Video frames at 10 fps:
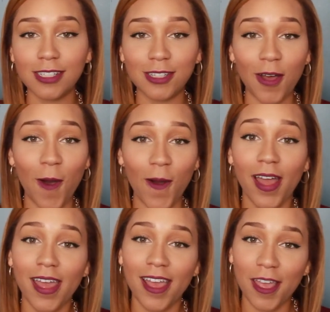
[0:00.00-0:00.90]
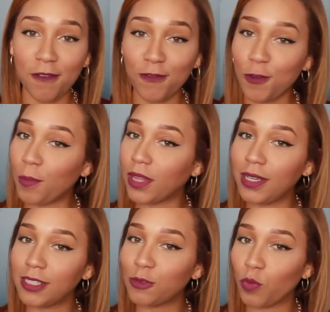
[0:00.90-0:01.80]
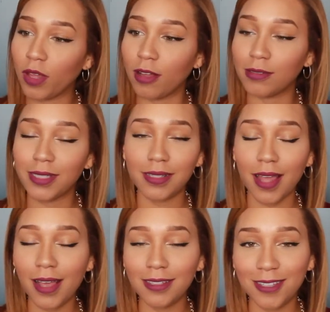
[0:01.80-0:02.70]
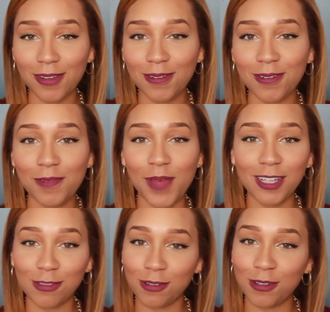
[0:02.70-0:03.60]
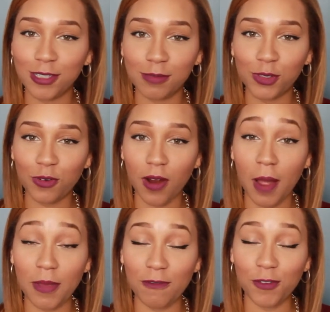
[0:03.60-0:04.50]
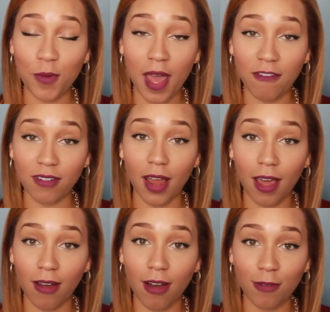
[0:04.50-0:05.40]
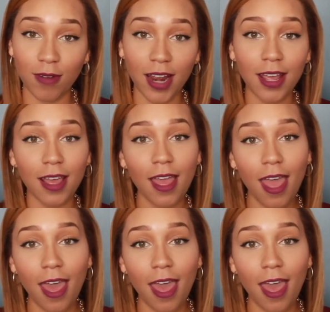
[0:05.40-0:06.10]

So if you please will stay tuned, make sure you subscribe if you have not already.